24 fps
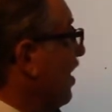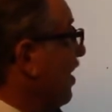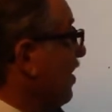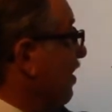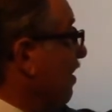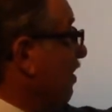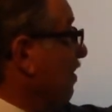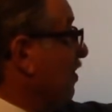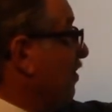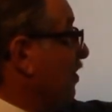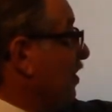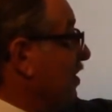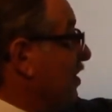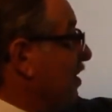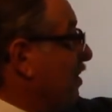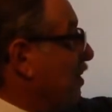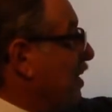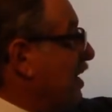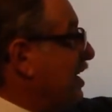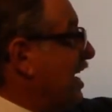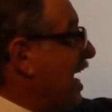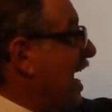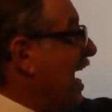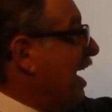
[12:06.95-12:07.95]
The
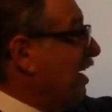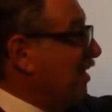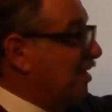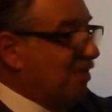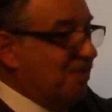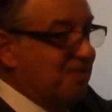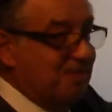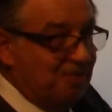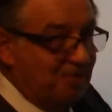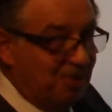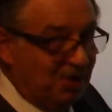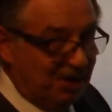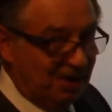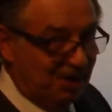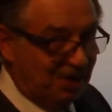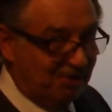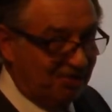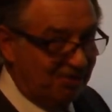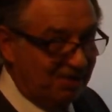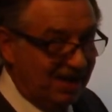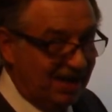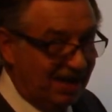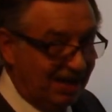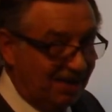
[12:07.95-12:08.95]
redactor put in
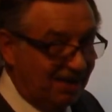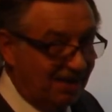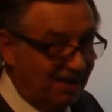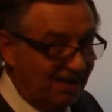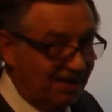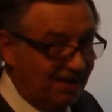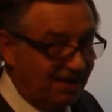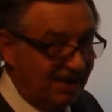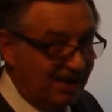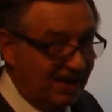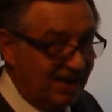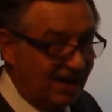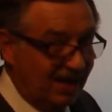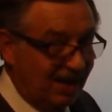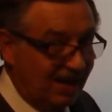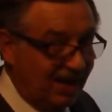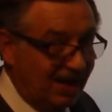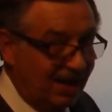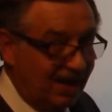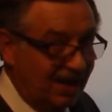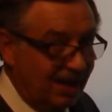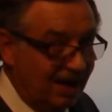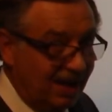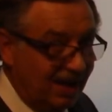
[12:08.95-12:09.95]
3,
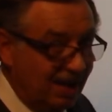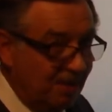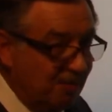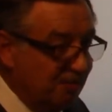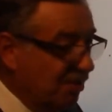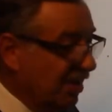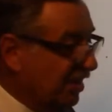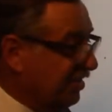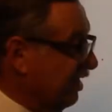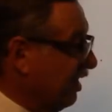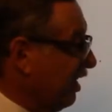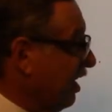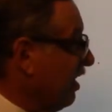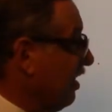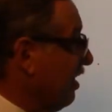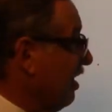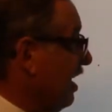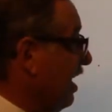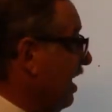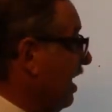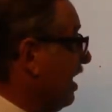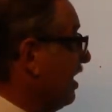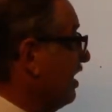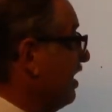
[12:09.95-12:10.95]

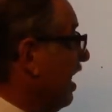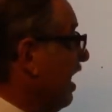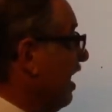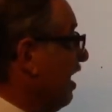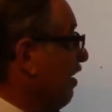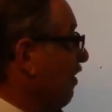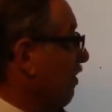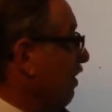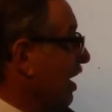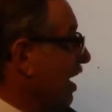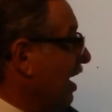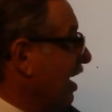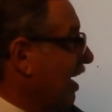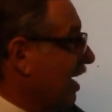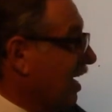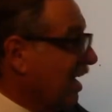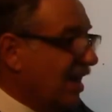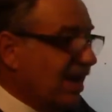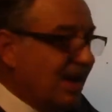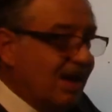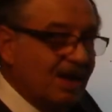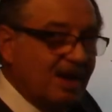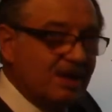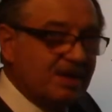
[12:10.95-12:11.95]
the entire
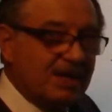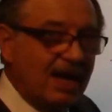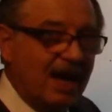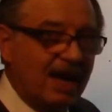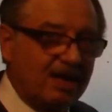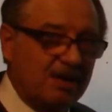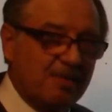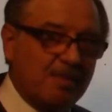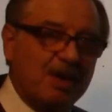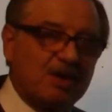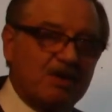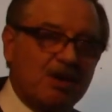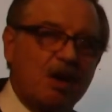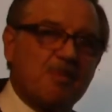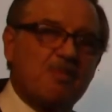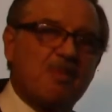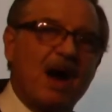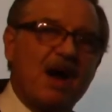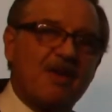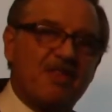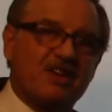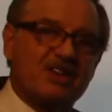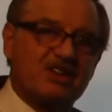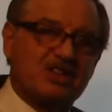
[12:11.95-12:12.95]
documentary
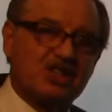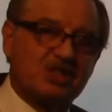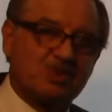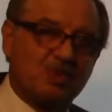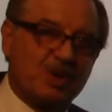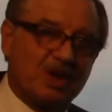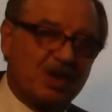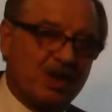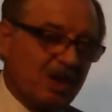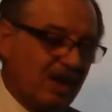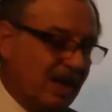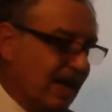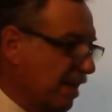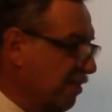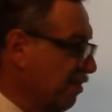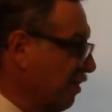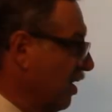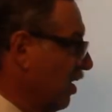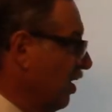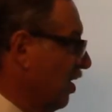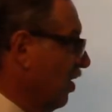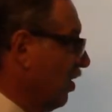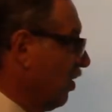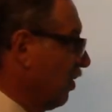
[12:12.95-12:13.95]
hypothesis would claim.
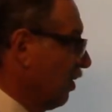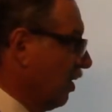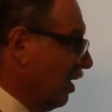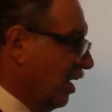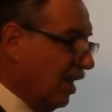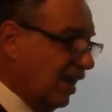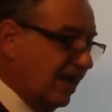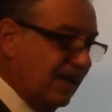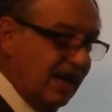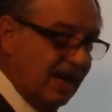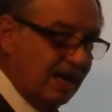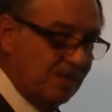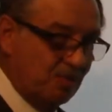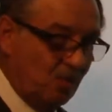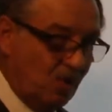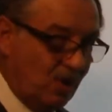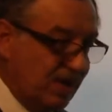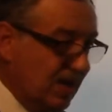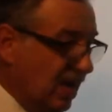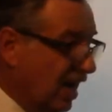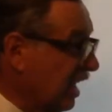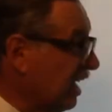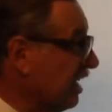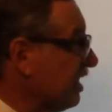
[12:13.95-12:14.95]
Again,
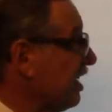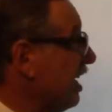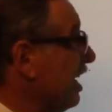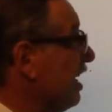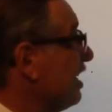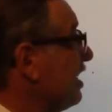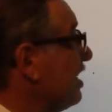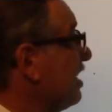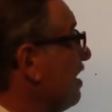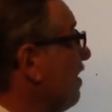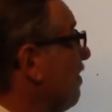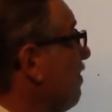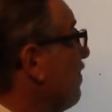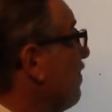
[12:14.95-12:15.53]
more nonsense.